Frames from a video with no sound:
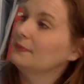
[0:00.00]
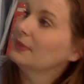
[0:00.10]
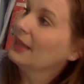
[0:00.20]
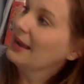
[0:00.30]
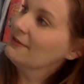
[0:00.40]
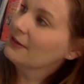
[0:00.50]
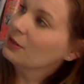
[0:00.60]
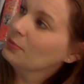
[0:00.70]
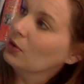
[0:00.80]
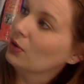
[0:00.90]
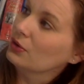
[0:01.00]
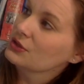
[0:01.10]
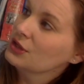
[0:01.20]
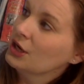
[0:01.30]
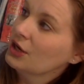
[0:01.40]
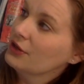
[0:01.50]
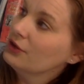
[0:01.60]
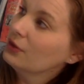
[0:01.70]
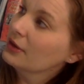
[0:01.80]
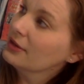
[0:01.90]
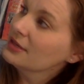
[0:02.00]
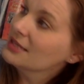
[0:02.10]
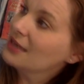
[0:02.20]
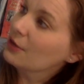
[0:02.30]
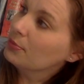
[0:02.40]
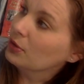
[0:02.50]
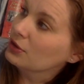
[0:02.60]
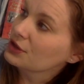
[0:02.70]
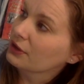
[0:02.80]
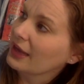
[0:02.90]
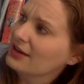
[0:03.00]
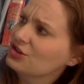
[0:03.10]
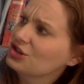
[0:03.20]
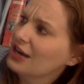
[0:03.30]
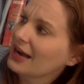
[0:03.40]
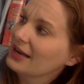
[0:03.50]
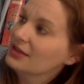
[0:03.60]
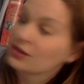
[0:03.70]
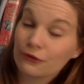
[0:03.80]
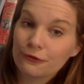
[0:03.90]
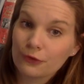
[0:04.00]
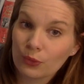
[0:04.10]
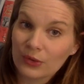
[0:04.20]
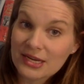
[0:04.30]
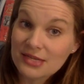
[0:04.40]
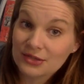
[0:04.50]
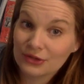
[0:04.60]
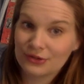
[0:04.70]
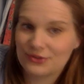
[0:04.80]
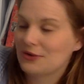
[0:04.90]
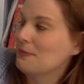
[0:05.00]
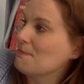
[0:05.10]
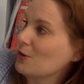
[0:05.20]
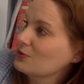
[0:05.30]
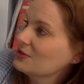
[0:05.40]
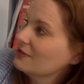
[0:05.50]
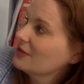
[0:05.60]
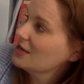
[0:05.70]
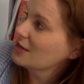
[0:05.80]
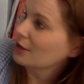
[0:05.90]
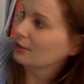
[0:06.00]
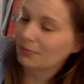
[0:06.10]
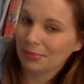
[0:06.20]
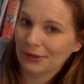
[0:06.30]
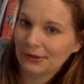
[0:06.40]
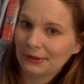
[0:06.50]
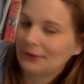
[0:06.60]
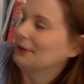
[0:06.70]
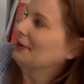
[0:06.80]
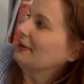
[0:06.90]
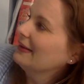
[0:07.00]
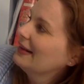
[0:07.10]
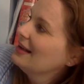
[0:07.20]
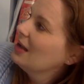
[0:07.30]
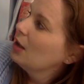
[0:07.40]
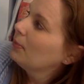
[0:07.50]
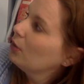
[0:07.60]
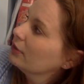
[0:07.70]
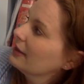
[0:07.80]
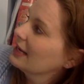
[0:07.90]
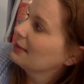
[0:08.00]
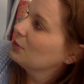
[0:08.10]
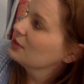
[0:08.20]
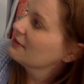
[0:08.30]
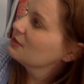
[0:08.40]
Life at the poles. The North and South Poles are like giant freezers most of the year. Brr. Polar animals have